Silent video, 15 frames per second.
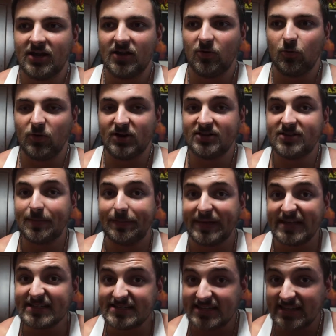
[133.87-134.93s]
one of the
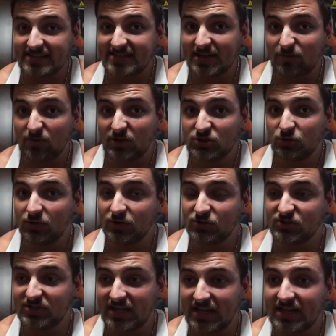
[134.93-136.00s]
biggest things they want you to
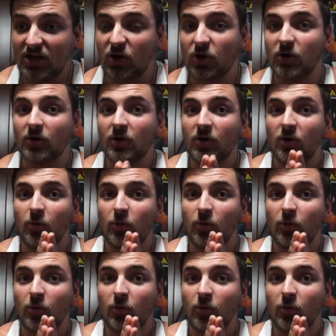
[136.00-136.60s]
understand are